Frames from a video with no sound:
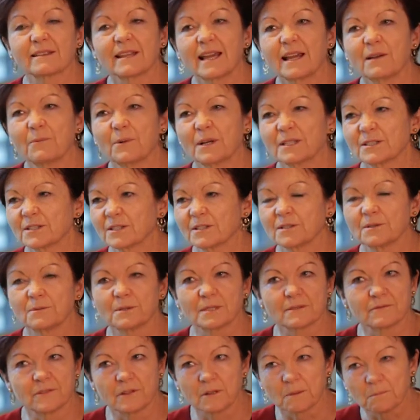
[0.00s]
they want to do,
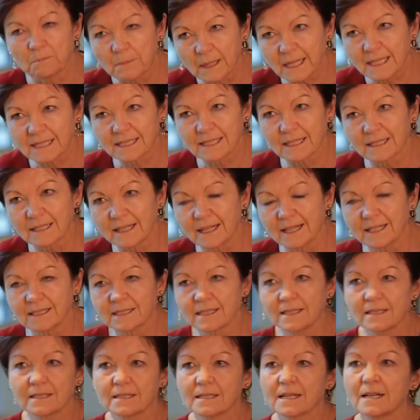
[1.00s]
it's very
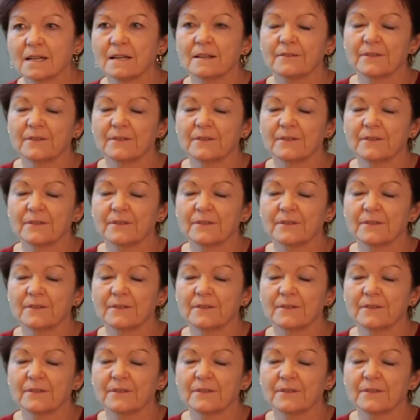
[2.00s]
pixelated,